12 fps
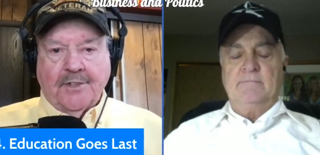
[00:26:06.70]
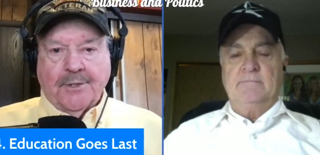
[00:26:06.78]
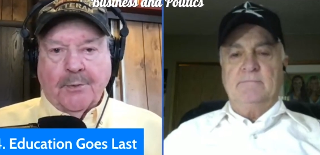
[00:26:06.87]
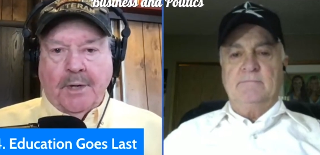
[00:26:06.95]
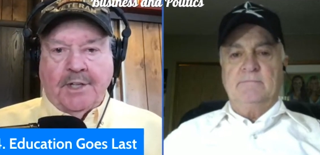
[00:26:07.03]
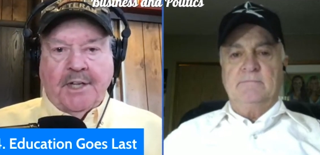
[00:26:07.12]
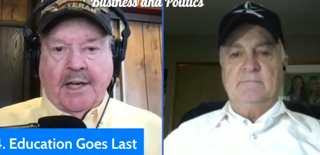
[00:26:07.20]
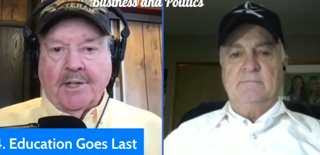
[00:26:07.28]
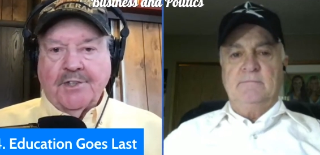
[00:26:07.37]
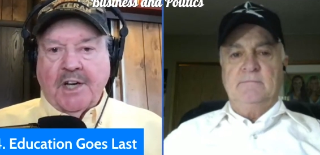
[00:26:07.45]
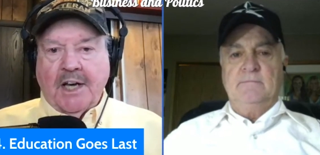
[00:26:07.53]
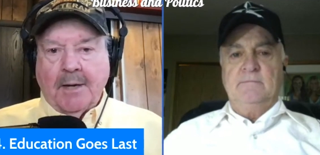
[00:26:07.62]
Speaker 1: it's a
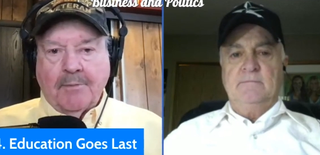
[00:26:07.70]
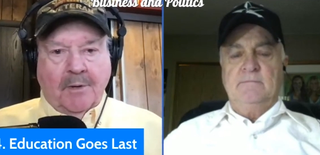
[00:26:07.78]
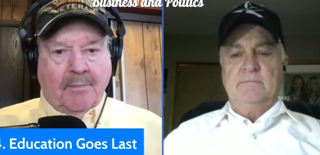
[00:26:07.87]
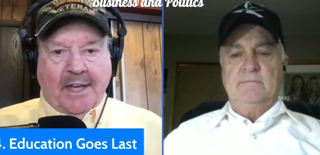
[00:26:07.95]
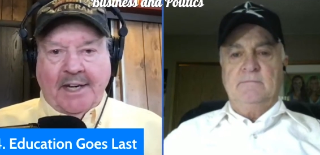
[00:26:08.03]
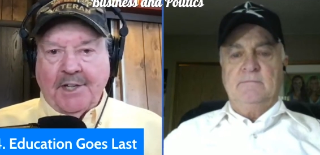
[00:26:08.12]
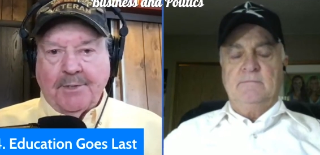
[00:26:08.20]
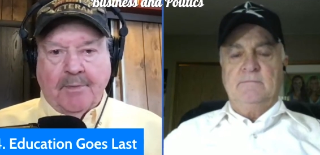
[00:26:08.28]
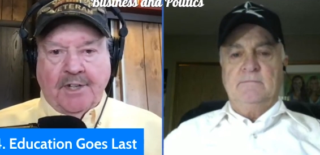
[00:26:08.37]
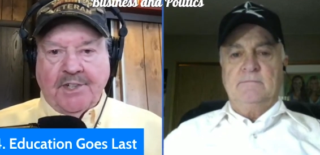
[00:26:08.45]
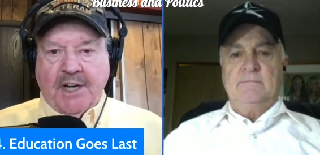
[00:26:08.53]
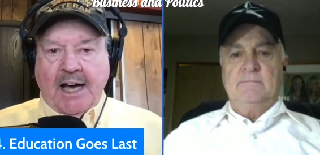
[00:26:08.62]
retail job or a
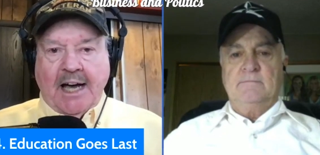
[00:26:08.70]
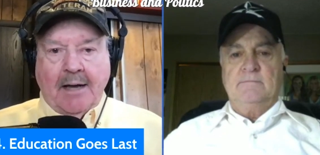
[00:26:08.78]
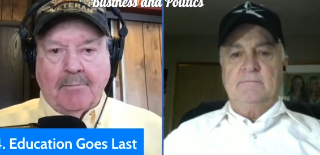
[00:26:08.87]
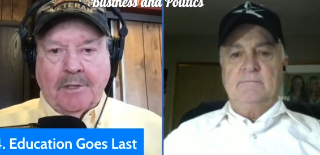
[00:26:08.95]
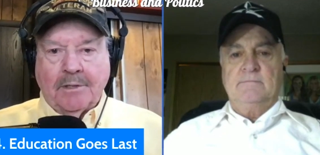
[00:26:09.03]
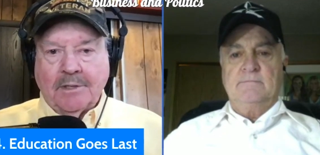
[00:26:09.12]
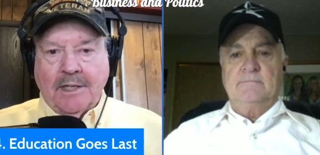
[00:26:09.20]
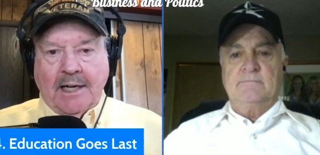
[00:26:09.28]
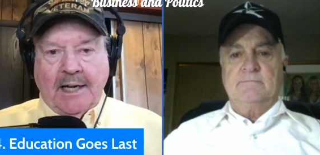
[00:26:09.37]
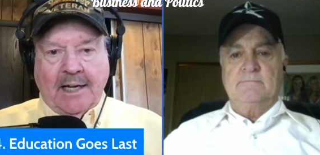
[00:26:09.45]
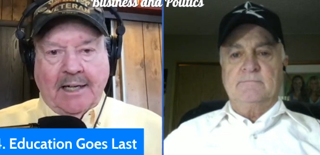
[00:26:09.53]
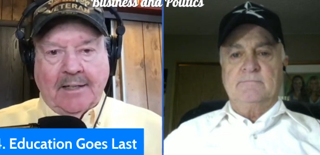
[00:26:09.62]
management job,
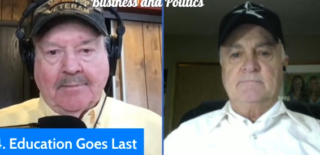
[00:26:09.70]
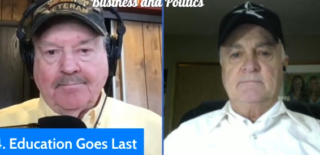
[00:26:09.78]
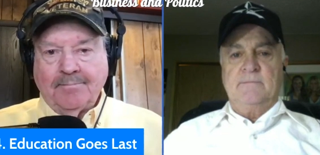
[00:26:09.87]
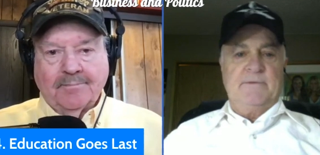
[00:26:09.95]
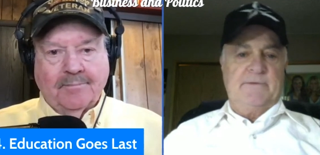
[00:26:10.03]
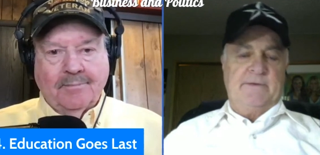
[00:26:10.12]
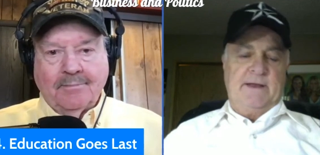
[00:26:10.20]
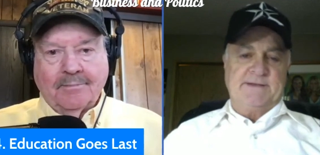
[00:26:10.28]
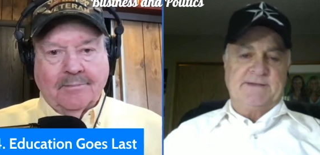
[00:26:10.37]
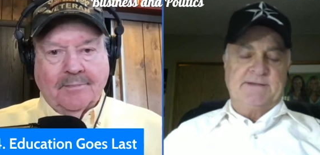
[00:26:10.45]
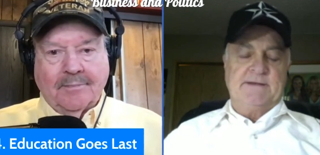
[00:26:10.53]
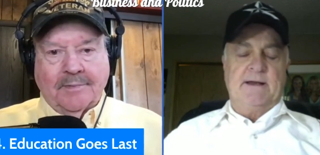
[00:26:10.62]
um, that's
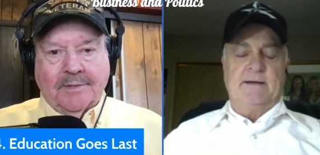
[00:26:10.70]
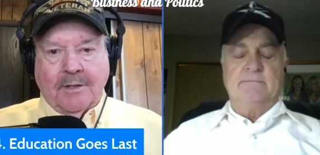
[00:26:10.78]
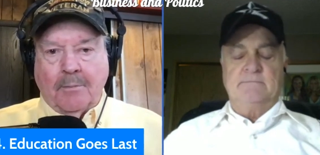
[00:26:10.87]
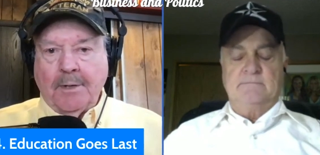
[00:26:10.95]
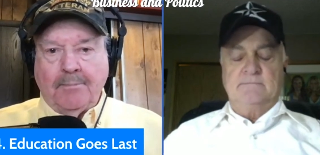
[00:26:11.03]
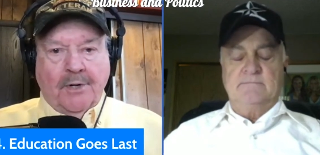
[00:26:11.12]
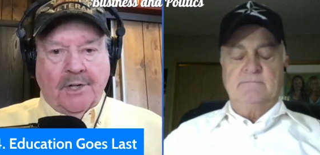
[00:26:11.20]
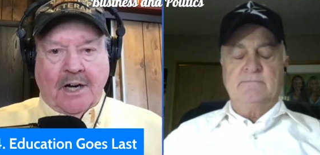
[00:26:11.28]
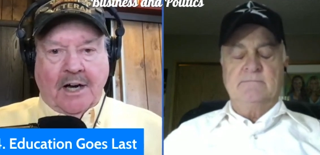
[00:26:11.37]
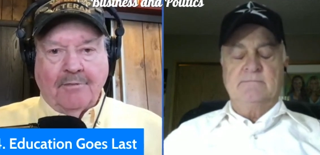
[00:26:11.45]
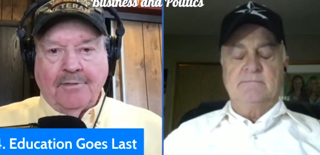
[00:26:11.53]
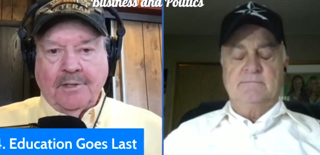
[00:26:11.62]
don't be put
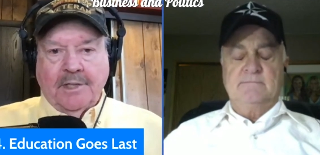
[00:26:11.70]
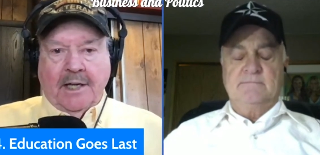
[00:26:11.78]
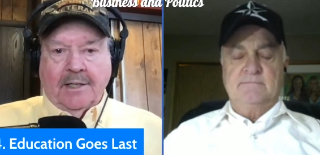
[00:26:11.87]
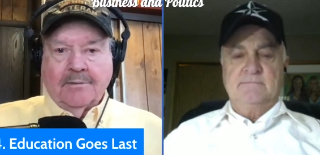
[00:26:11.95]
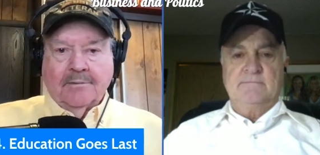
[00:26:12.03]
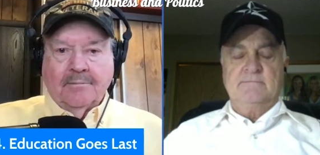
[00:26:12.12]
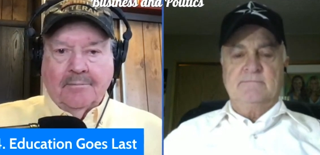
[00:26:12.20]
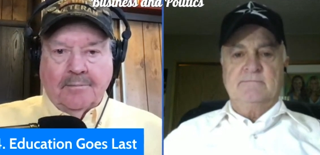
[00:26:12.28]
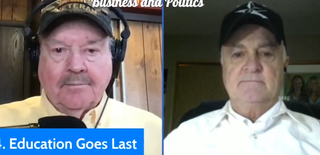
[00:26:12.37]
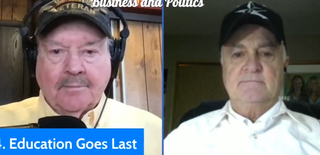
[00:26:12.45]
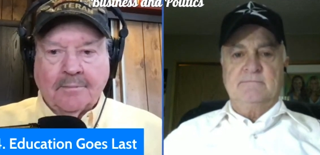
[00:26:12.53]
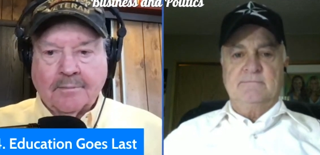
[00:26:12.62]
off. Yeah.
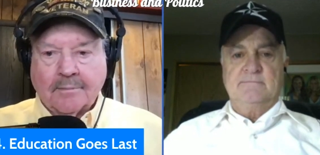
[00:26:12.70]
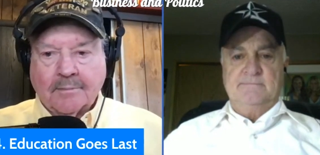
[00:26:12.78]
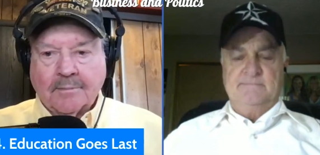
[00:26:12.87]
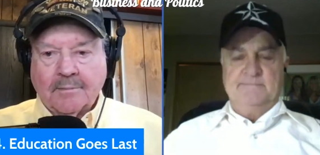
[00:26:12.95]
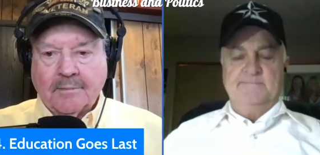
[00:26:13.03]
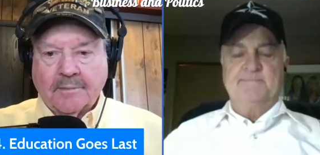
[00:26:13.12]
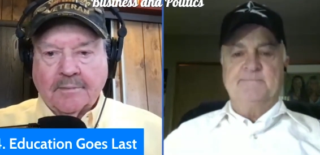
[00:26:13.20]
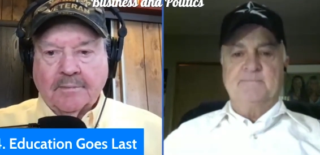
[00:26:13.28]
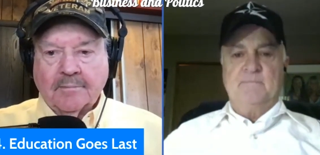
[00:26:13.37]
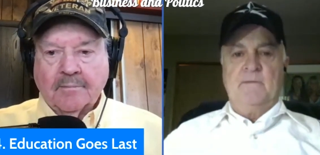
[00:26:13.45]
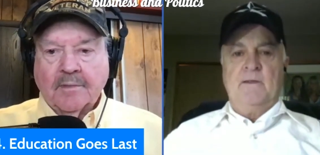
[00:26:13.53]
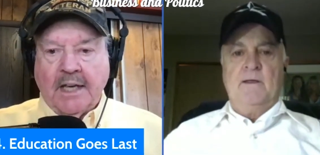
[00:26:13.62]
Speaker 2: Mm-hmm.
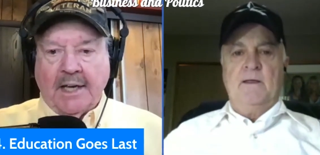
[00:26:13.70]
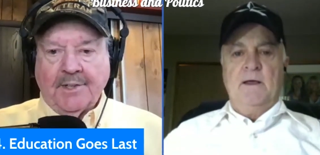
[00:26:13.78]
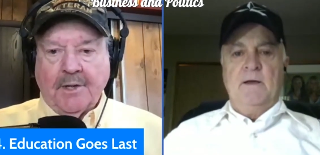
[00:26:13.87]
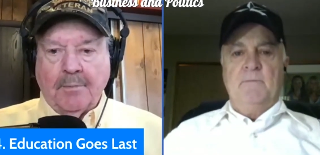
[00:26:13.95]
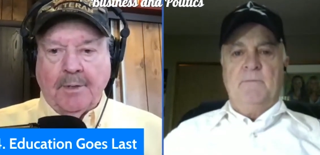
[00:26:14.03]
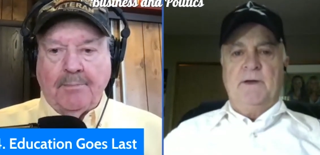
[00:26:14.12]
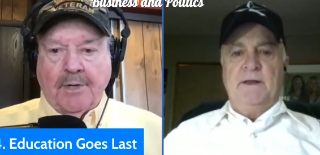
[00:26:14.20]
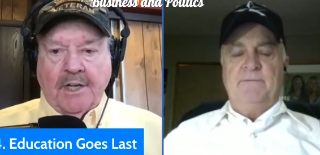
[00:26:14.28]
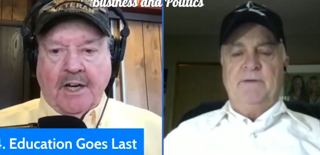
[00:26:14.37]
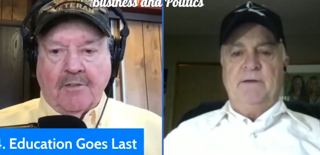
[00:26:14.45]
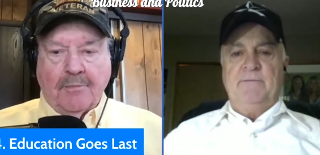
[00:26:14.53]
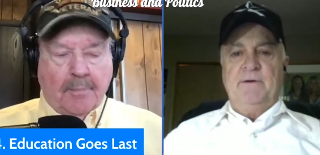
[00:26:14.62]
Speaker 1: Yeah.
Speaker 2: Don't but be if, put
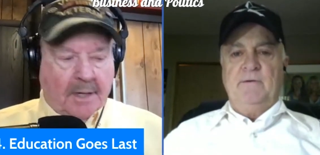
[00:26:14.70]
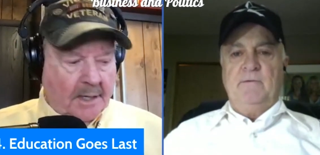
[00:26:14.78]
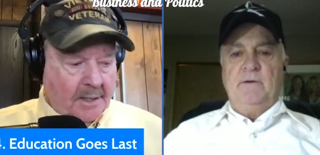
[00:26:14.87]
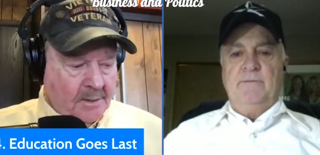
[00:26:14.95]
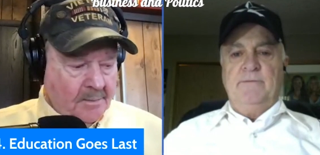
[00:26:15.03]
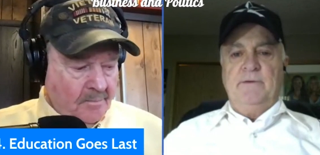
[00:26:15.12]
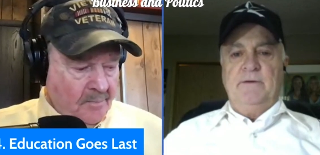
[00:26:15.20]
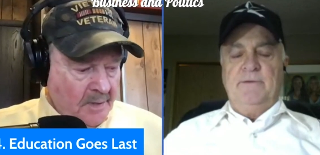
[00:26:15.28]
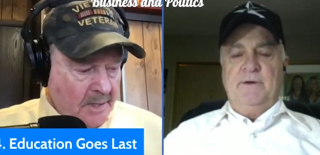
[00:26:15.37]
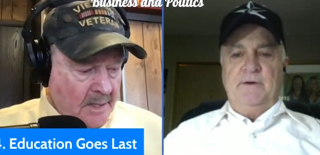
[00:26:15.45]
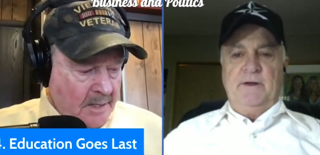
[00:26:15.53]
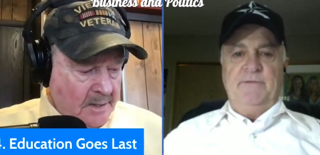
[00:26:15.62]
if off. You're, if,
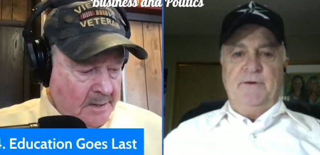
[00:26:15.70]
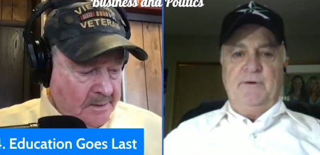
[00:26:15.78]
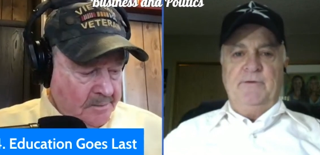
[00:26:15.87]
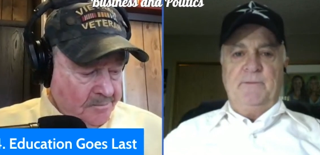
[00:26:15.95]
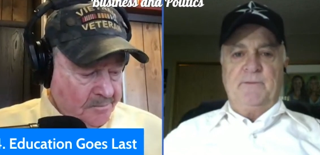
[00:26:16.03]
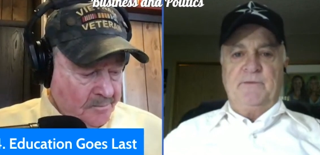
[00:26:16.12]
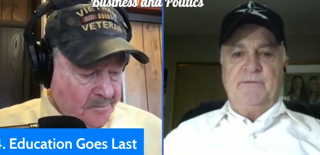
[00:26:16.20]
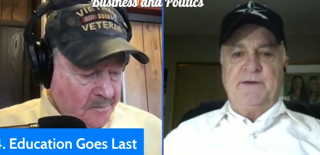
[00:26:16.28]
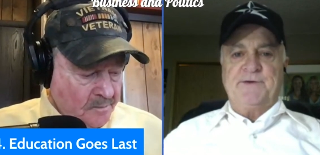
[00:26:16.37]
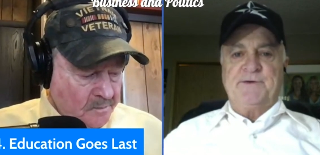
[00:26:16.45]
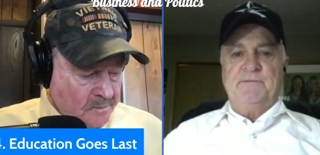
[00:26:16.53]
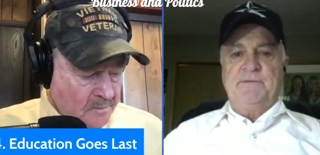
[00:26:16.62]
you're, if you're in the
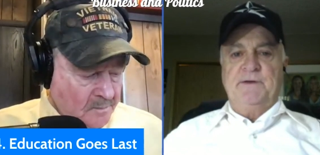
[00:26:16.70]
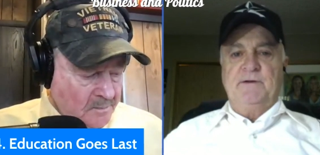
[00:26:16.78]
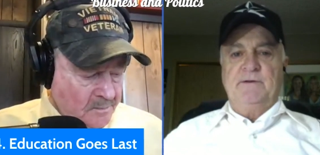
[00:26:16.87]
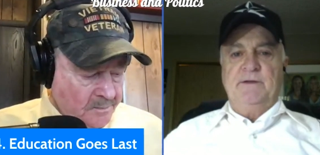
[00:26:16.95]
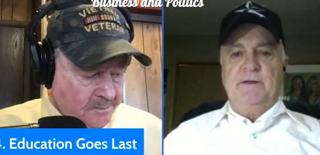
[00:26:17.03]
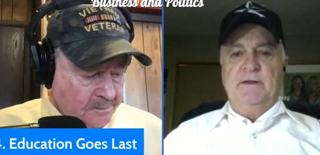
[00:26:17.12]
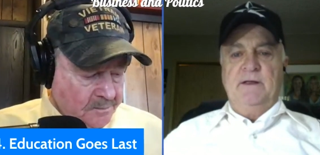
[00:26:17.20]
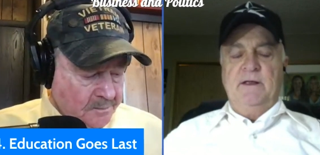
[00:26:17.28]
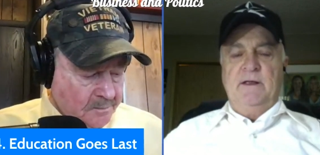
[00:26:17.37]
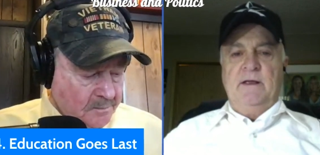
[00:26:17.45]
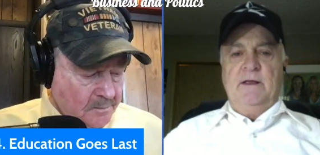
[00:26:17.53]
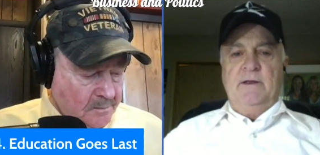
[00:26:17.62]
professional field and
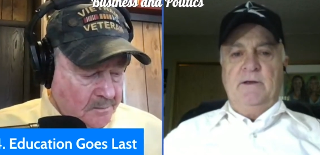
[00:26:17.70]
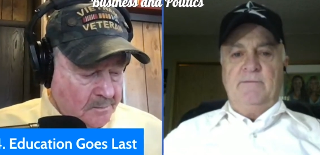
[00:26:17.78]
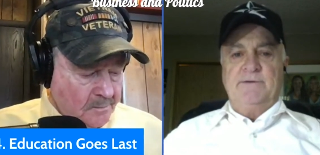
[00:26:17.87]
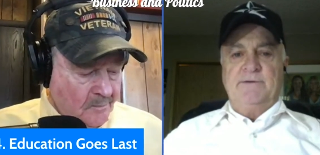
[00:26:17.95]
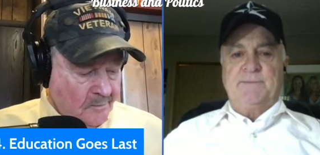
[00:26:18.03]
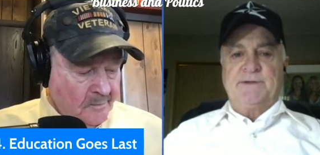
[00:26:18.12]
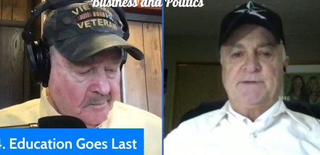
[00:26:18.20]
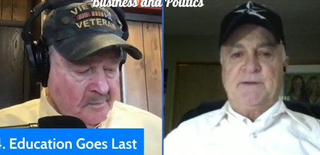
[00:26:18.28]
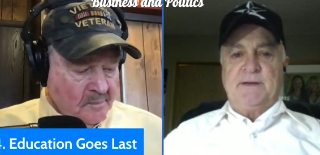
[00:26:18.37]
you have a specific,